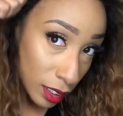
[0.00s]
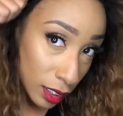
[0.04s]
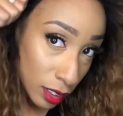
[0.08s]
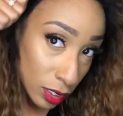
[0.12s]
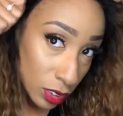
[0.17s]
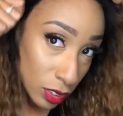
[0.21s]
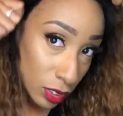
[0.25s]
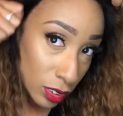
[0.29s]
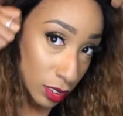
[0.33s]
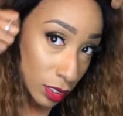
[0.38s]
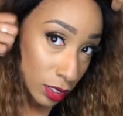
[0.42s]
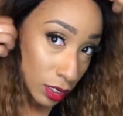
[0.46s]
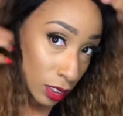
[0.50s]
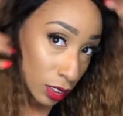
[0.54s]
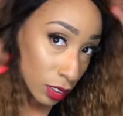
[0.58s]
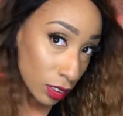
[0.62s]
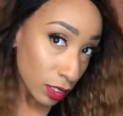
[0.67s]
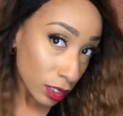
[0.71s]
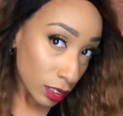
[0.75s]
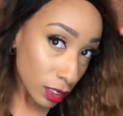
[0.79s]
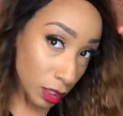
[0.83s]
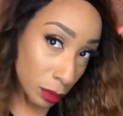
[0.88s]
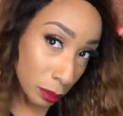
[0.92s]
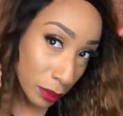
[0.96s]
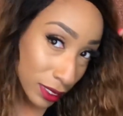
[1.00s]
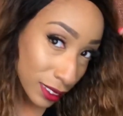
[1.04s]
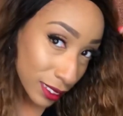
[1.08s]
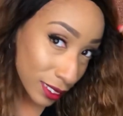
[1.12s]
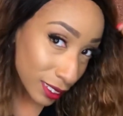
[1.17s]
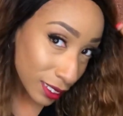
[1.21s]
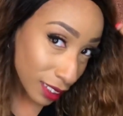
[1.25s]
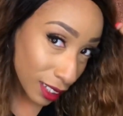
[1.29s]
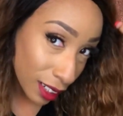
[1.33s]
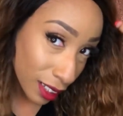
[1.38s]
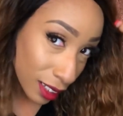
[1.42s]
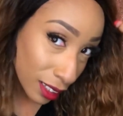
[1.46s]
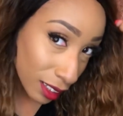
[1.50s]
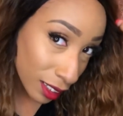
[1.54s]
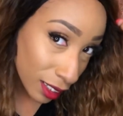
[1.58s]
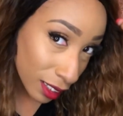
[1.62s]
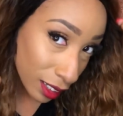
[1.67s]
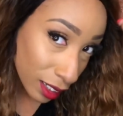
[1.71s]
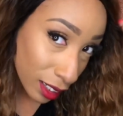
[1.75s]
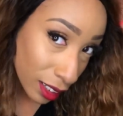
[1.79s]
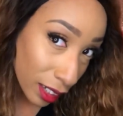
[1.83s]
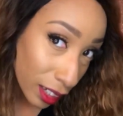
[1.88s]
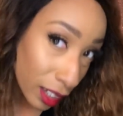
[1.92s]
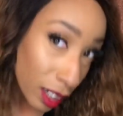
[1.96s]
as you can see my
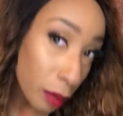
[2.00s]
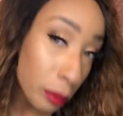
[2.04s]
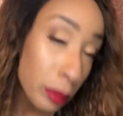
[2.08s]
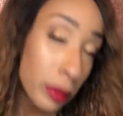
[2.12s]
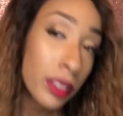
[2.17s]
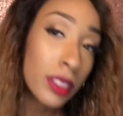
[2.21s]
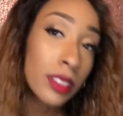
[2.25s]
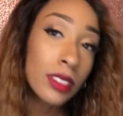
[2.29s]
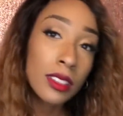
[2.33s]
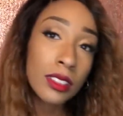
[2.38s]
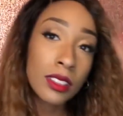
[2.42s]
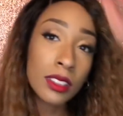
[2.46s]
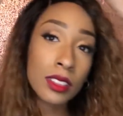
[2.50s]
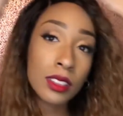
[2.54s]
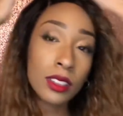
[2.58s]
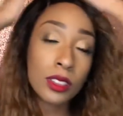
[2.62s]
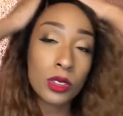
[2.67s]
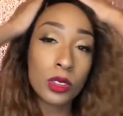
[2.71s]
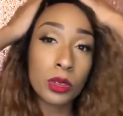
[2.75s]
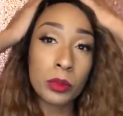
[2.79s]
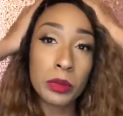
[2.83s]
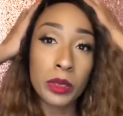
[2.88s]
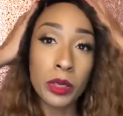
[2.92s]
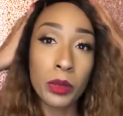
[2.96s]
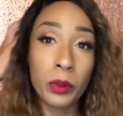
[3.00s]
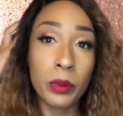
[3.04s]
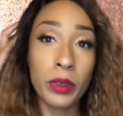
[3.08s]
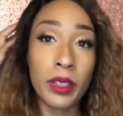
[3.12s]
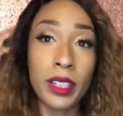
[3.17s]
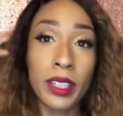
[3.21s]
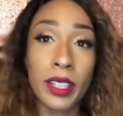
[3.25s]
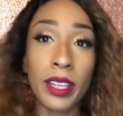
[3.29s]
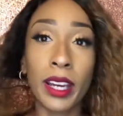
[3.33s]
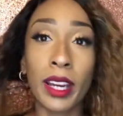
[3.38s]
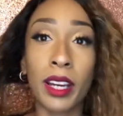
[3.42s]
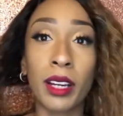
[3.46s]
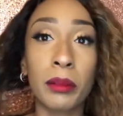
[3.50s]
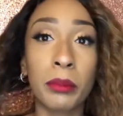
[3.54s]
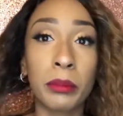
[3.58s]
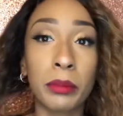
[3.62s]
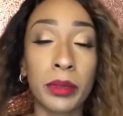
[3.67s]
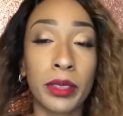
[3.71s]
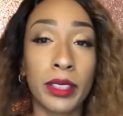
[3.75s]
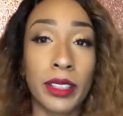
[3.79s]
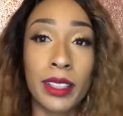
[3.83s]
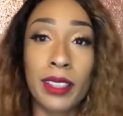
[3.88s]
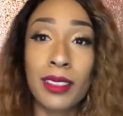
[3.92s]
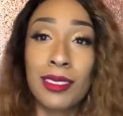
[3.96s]
stocking cap under there a little bit, wig cap,
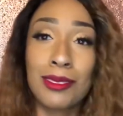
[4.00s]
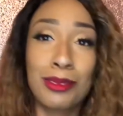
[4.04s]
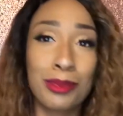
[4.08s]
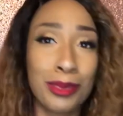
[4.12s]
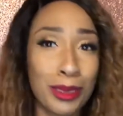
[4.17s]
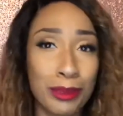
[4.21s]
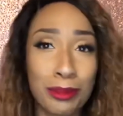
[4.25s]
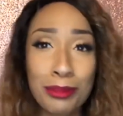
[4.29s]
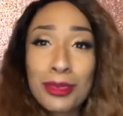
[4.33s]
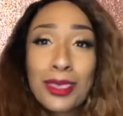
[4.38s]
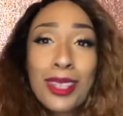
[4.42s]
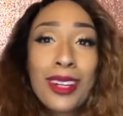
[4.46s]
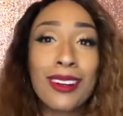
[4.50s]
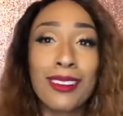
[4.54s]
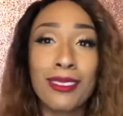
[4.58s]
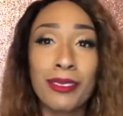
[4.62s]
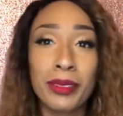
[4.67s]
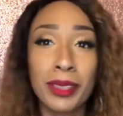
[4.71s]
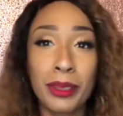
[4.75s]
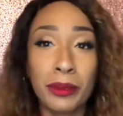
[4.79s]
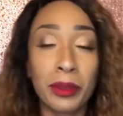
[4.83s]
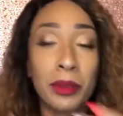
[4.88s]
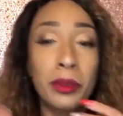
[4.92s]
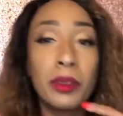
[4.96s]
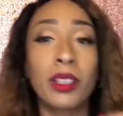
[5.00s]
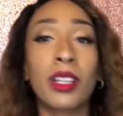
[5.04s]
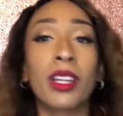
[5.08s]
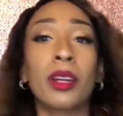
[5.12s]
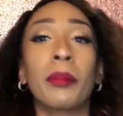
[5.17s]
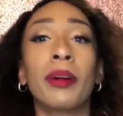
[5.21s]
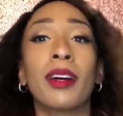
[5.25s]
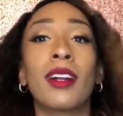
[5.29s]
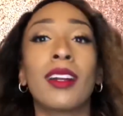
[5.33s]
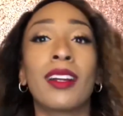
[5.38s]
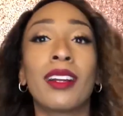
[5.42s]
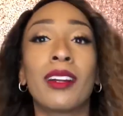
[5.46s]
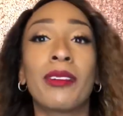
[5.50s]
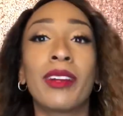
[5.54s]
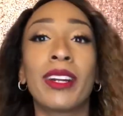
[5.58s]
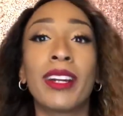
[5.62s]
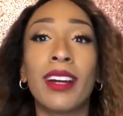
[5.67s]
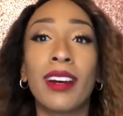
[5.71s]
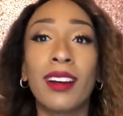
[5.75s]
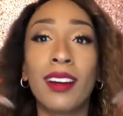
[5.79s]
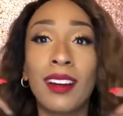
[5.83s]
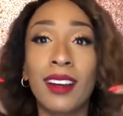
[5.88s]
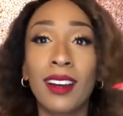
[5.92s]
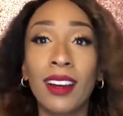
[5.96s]
but girl, we don't care about all that right
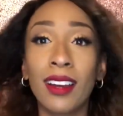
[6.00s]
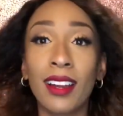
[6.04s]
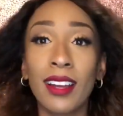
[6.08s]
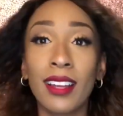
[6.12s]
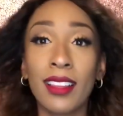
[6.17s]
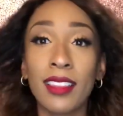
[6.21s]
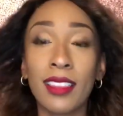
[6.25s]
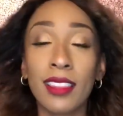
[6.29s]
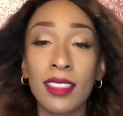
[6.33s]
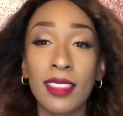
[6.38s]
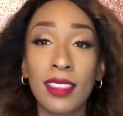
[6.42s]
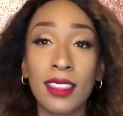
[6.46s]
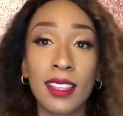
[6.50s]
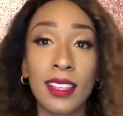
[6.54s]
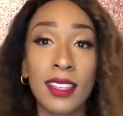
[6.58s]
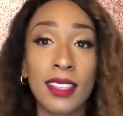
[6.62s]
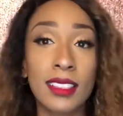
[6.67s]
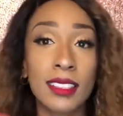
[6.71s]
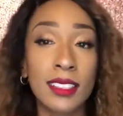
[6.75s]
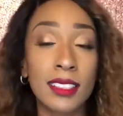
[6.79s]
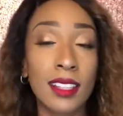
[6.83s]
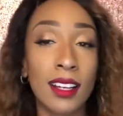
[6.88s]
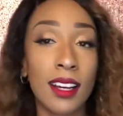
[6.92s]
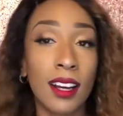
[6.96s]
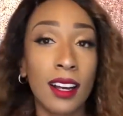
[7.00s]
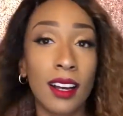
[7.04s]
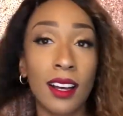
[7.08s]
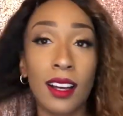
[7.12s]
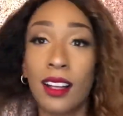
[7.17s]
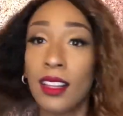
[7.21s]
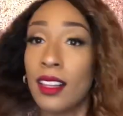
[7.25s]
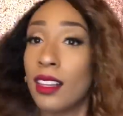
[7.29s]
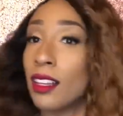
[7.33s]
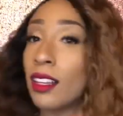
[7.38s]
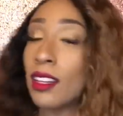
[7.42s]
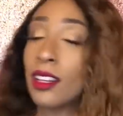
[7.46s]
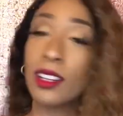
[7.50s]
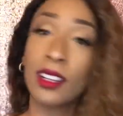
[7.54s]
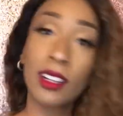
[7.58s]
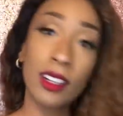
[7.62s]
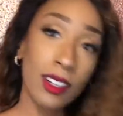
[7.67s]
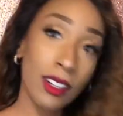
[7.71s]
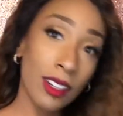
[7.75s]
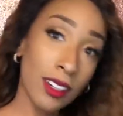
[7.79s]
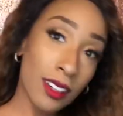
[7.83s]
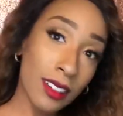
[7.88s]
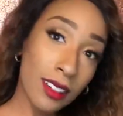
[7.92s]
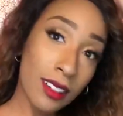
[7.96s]
now. This
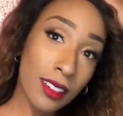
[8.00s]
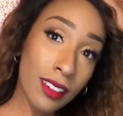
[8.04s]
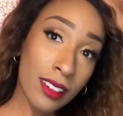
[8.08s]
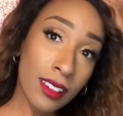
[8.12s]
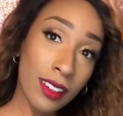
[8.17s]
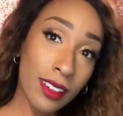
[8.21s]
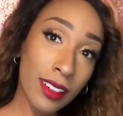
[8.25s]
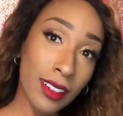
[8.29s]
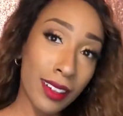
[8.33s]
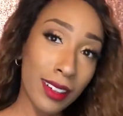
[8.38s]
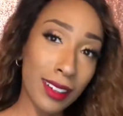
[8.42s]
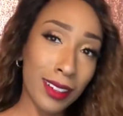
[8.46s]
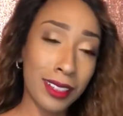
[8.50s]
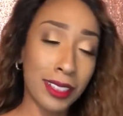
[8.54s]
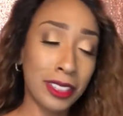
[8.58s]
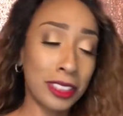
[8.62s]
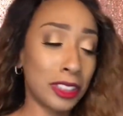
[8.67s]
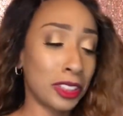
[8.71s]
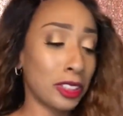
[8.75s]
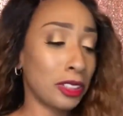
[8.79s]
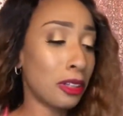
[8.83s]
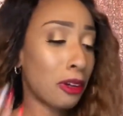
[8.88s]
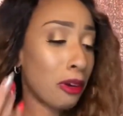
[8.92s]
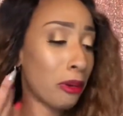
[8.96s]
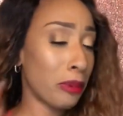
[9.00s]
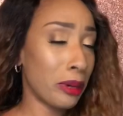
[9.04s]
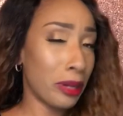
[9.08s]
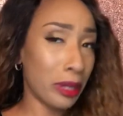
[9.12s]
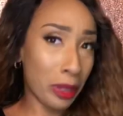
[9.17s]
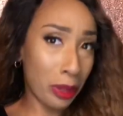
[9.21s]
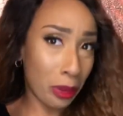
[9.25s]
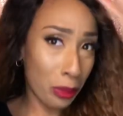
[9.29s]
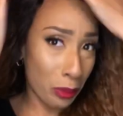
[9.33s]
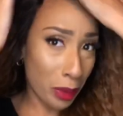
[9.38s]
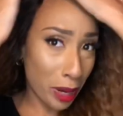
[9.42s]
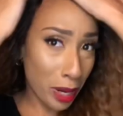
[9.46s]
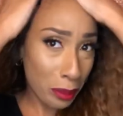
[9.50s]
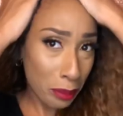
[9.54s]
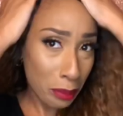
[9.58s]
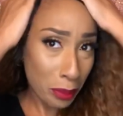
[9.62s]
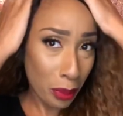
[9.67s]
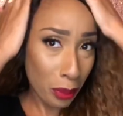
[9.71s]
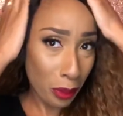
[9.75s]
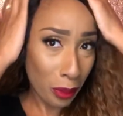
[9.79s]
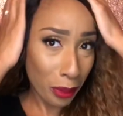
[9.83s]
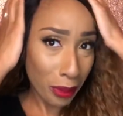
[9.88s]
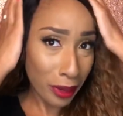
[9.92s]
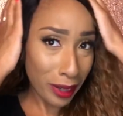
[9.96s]
color, and is she already a right
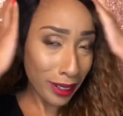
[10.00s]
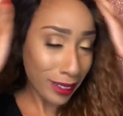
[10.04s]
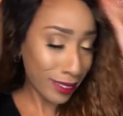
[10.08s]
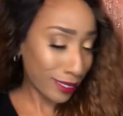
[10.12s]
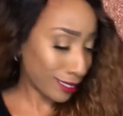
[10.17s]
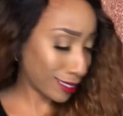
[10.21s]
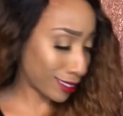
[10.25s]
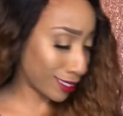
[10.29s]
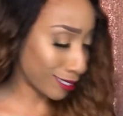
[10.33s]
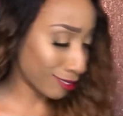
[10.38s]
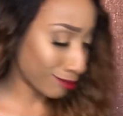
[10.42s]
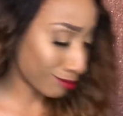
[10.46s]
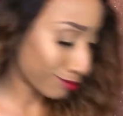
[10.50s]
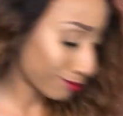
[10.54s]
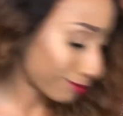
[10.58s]
part?